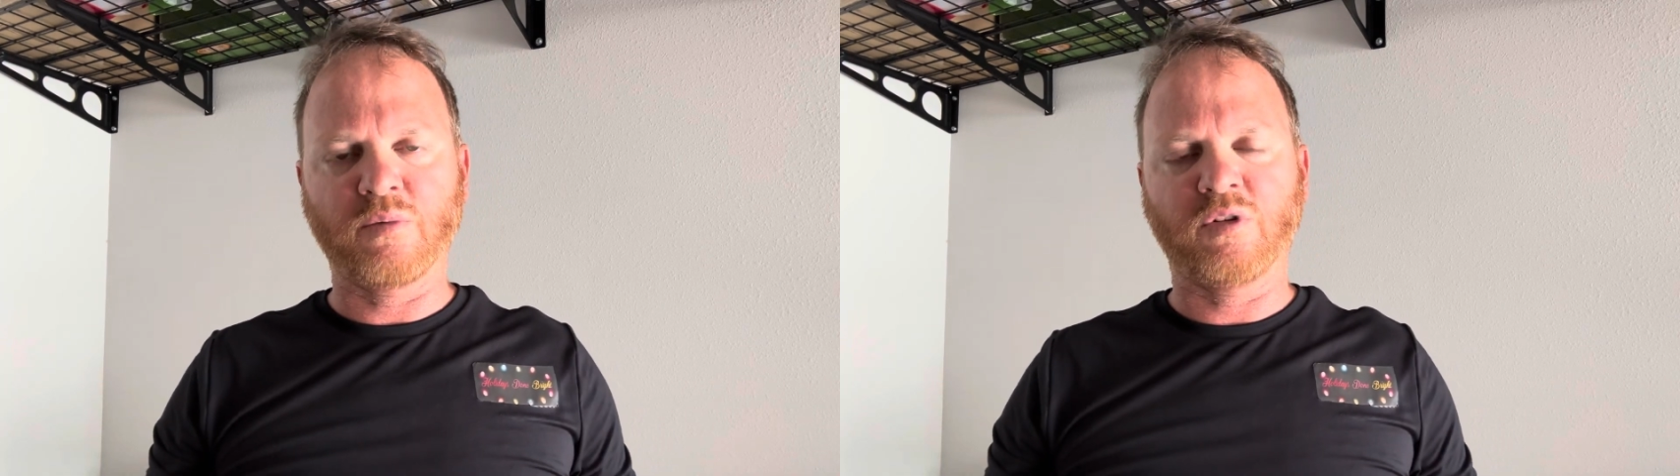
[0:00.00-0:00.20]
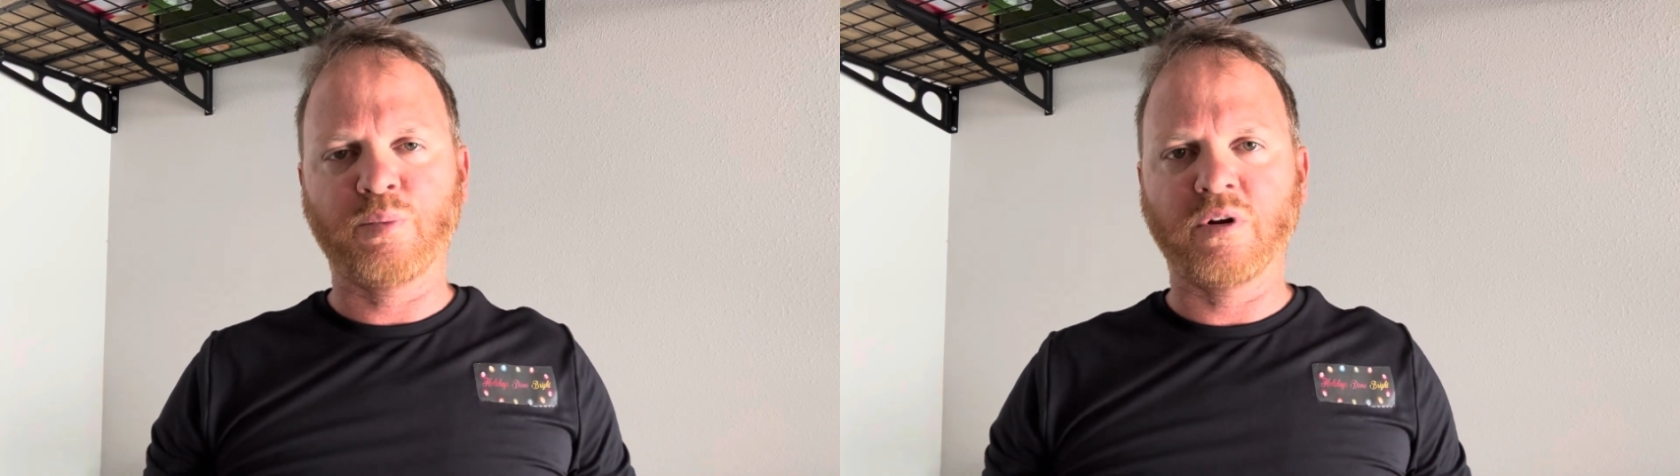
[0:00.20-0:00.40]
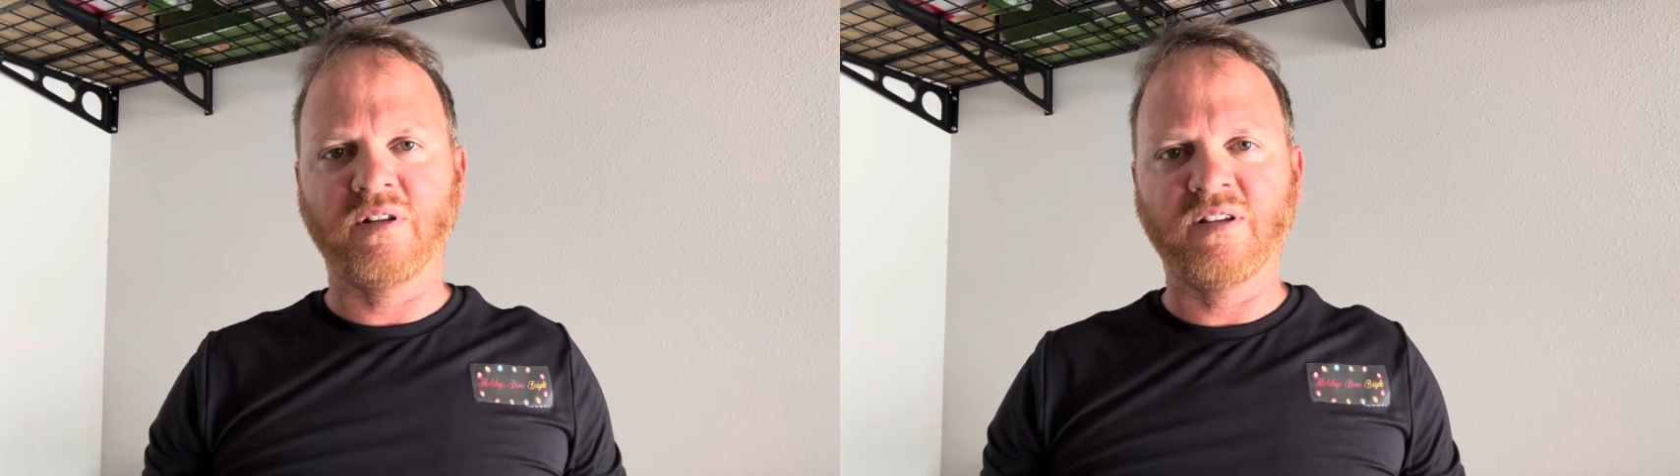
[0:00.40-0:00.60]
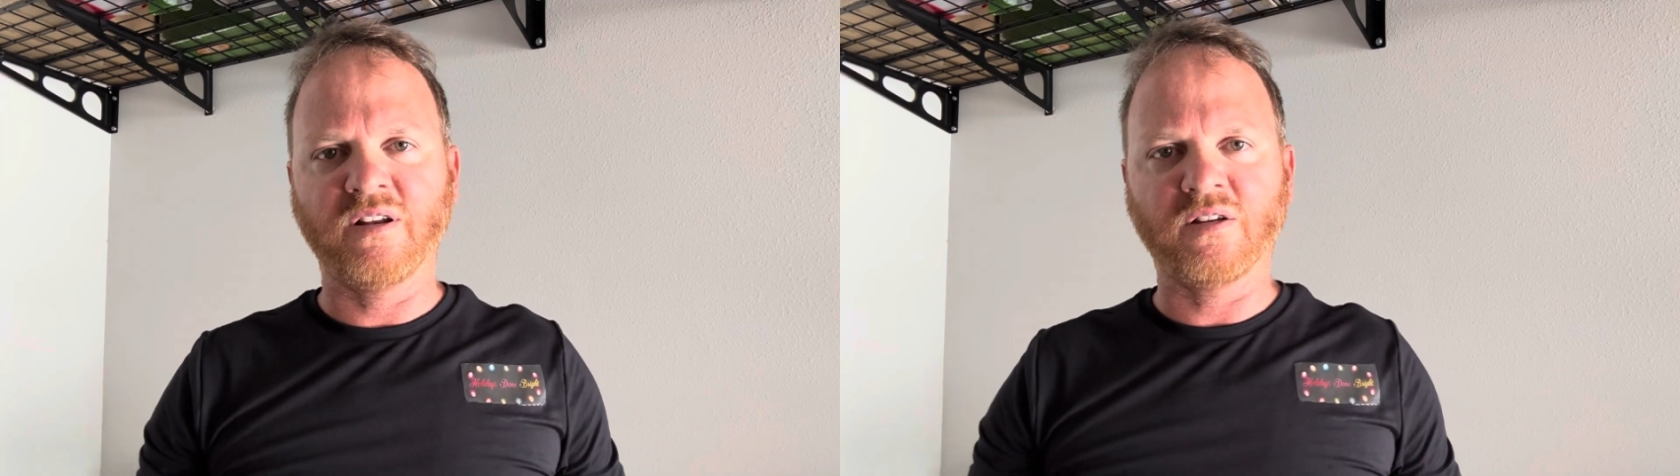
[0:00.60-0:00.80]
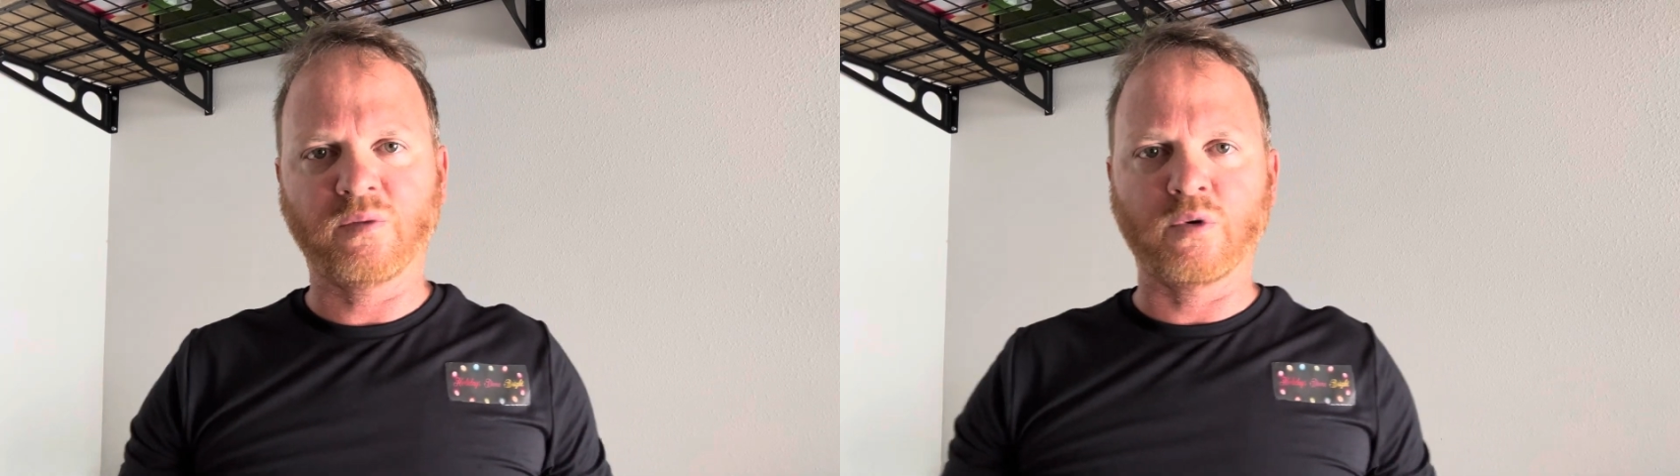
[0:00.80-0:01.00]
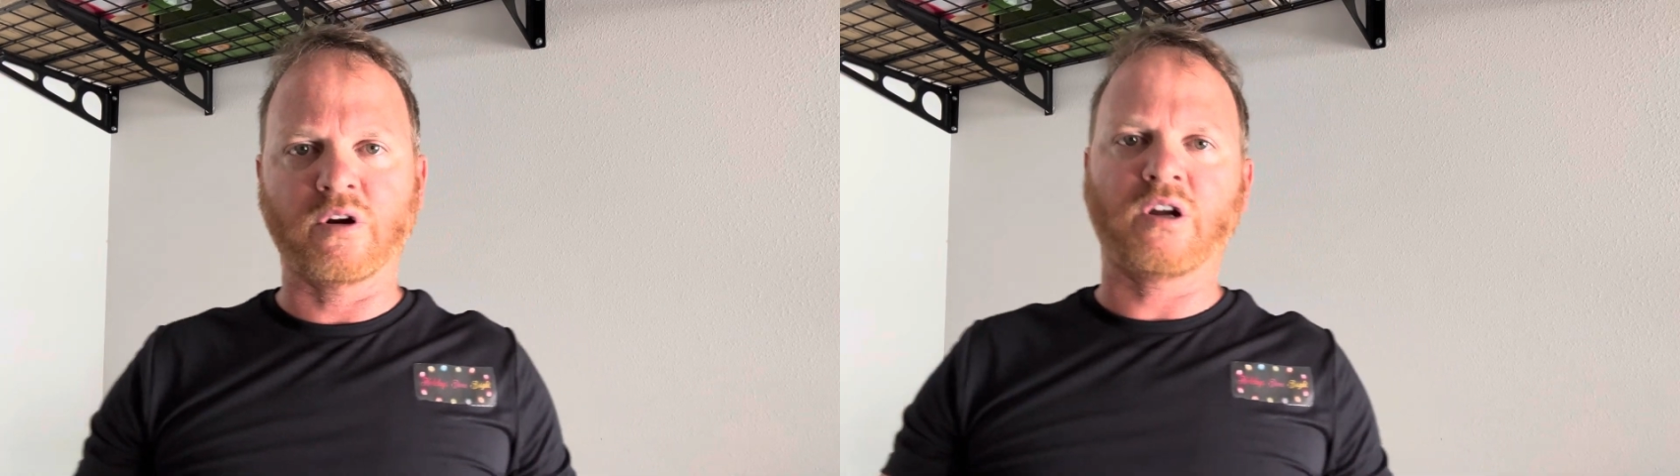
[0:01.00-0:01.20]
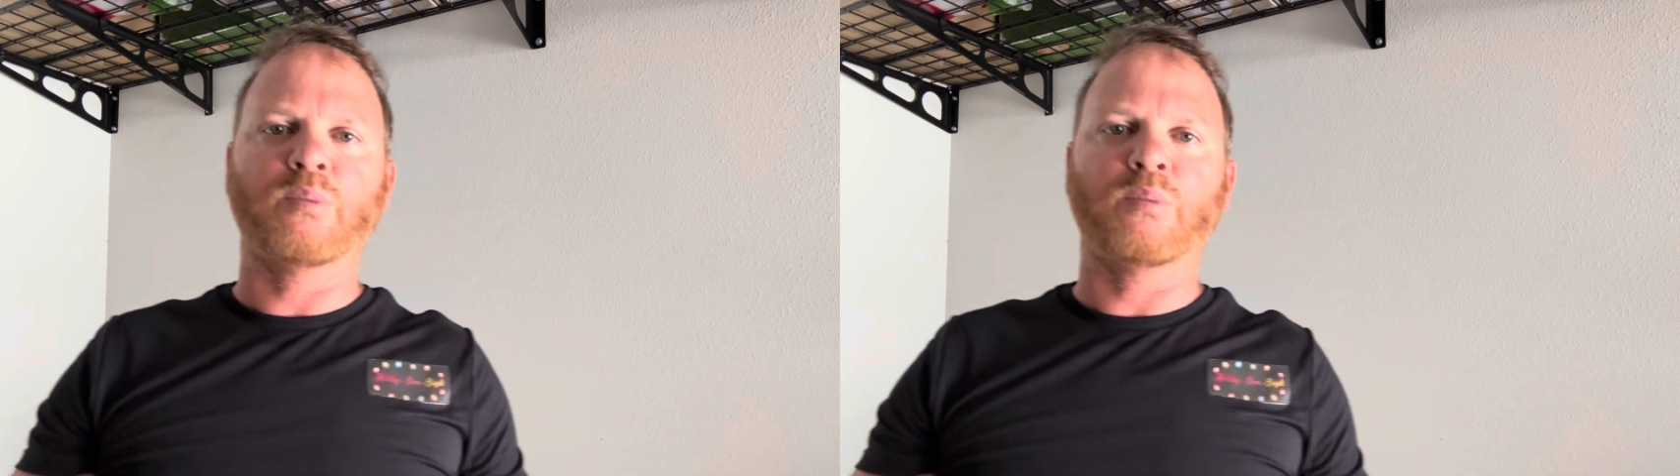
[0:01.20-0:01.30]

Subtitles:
It's pretty tedious work,